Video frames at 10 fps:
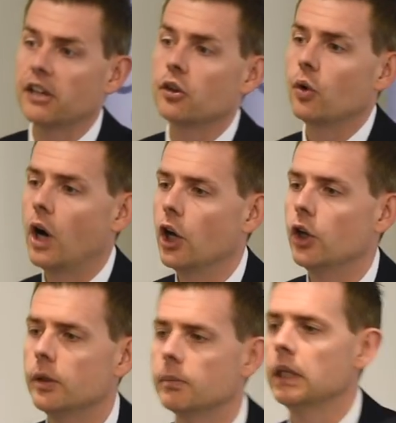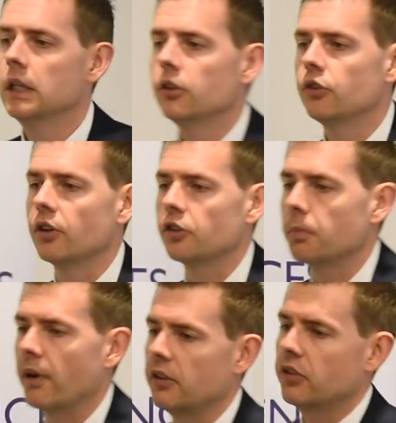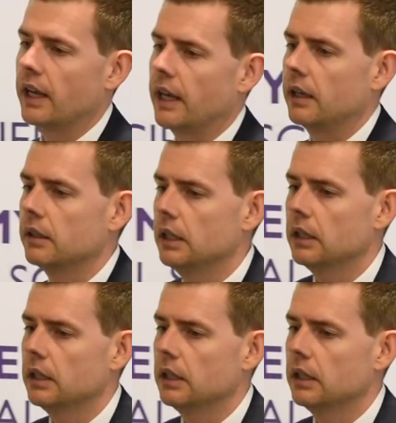political home to express their